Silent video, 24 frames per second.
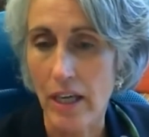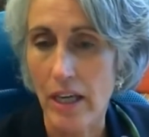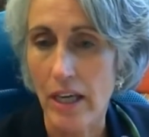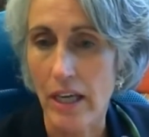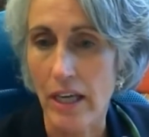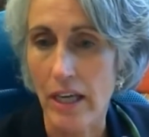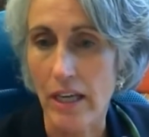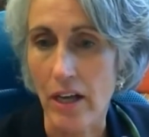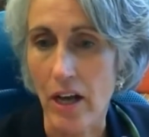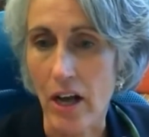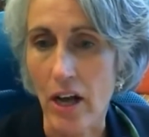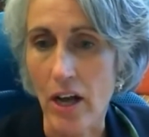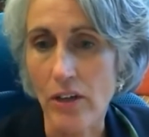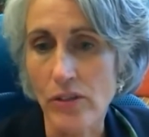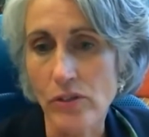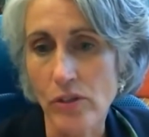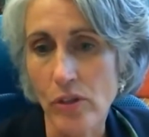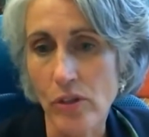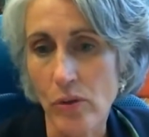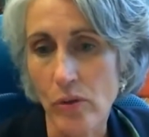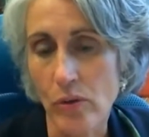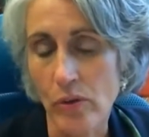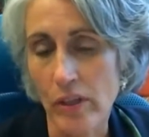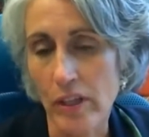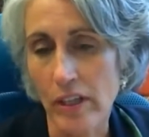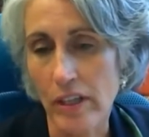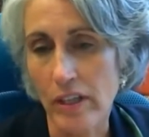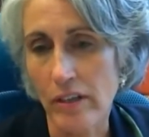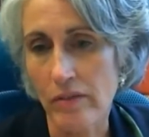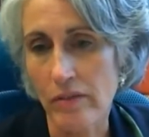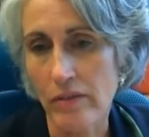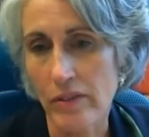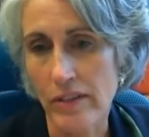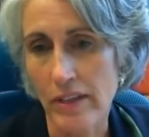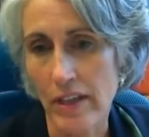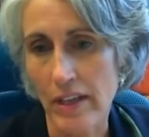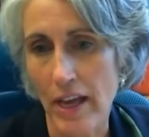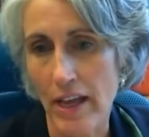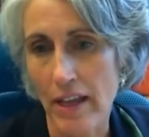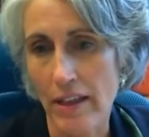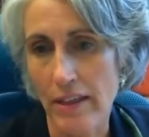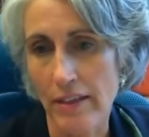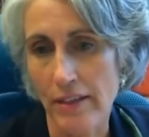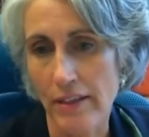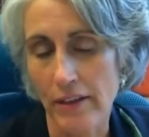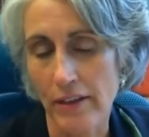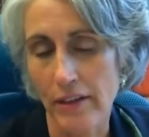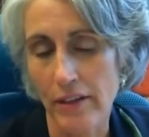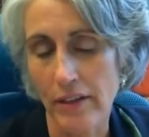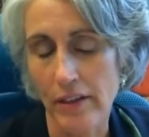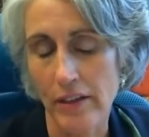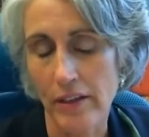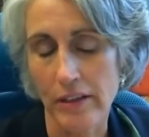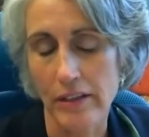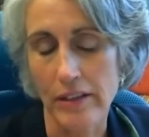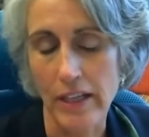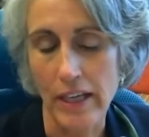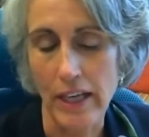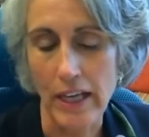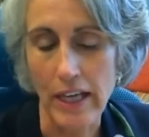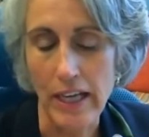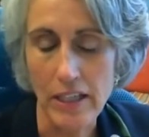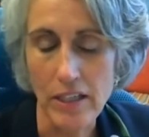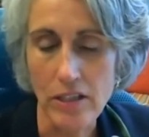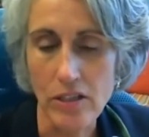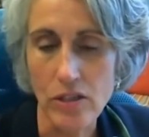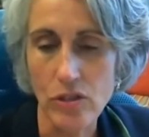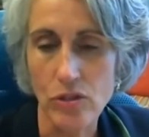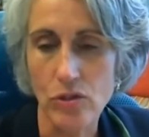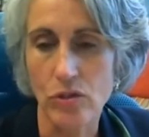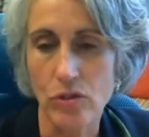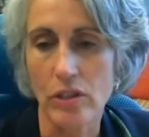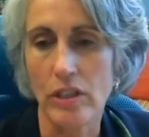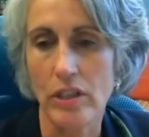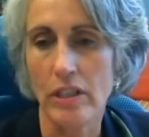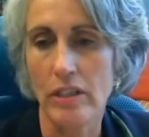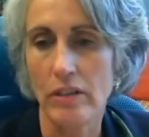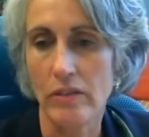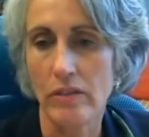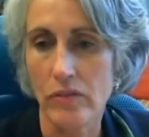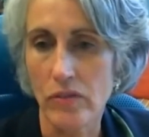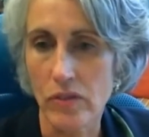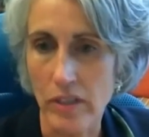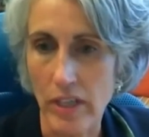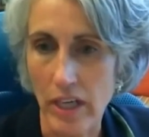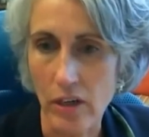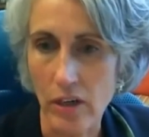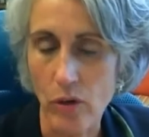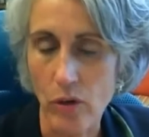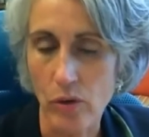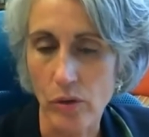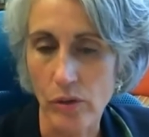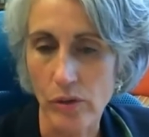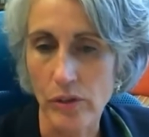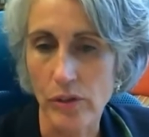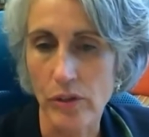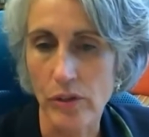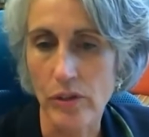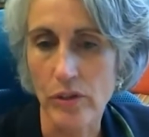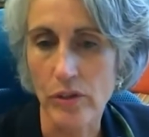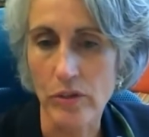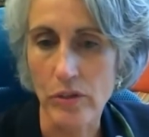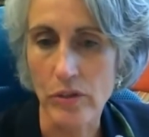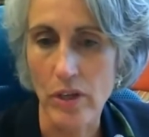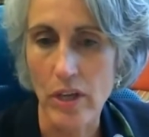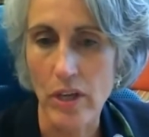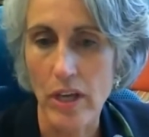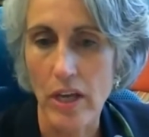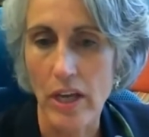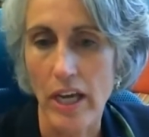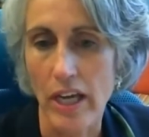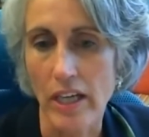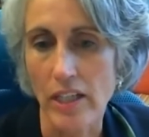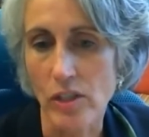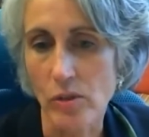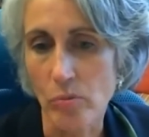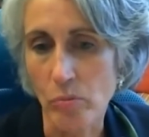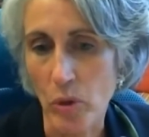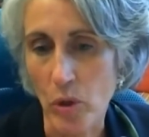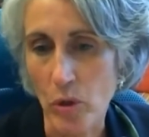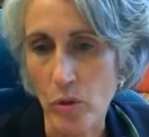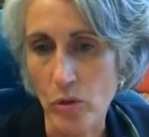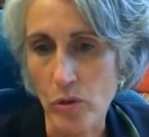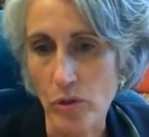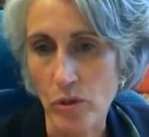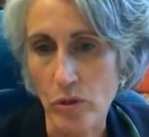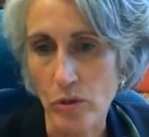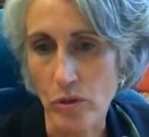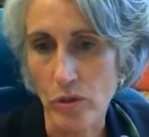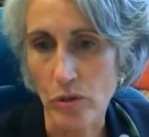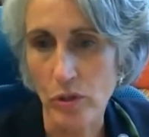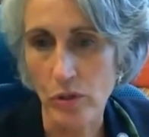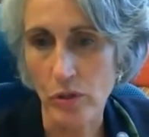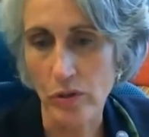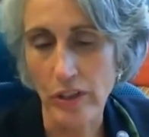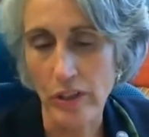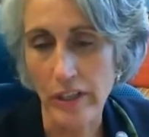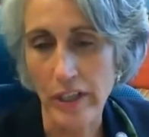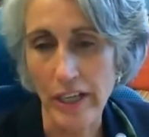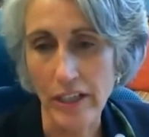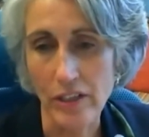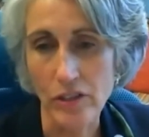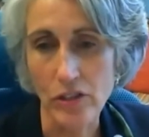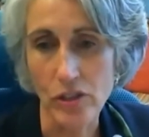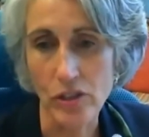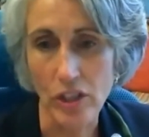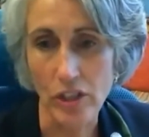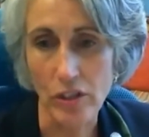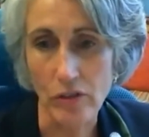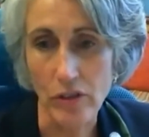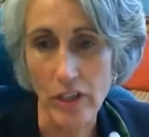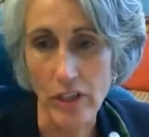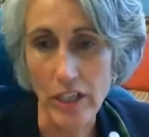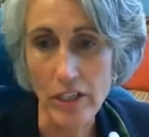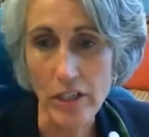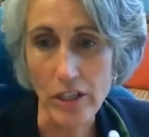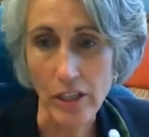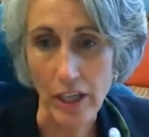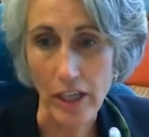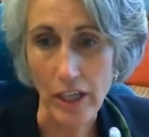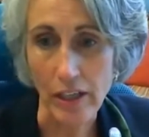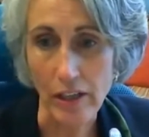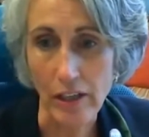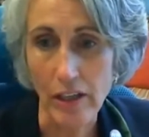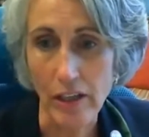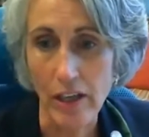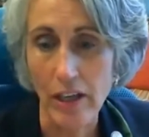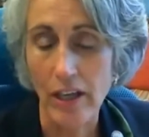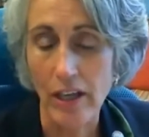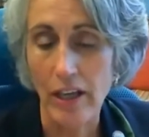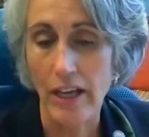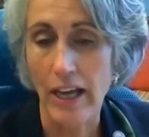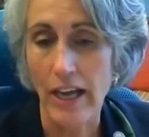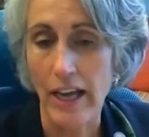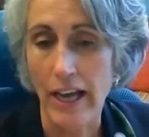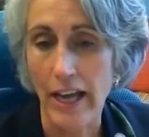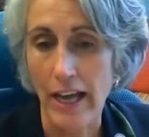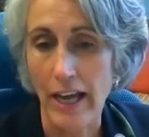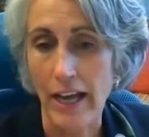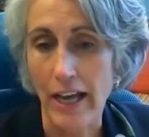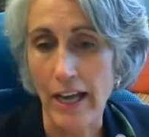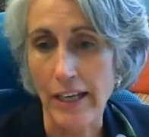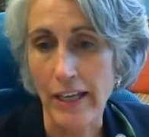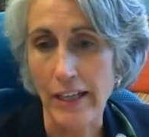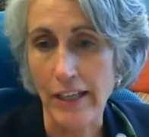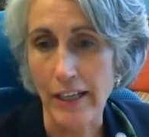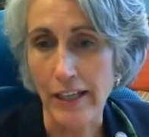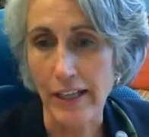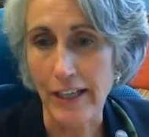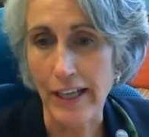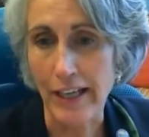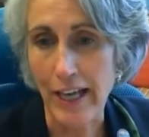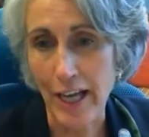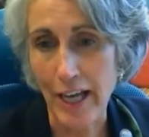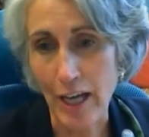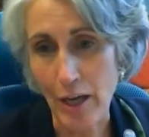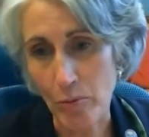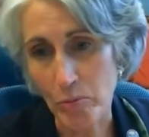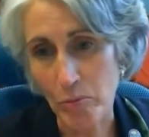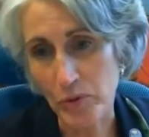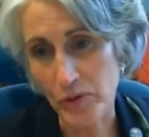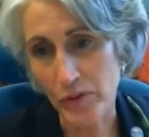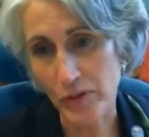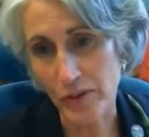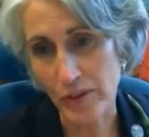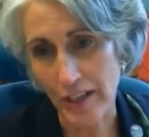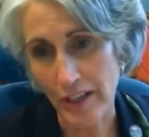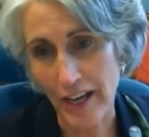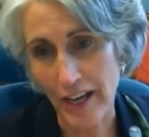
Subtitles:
It also gives then the industry stakeholders exposure to the next generation and helps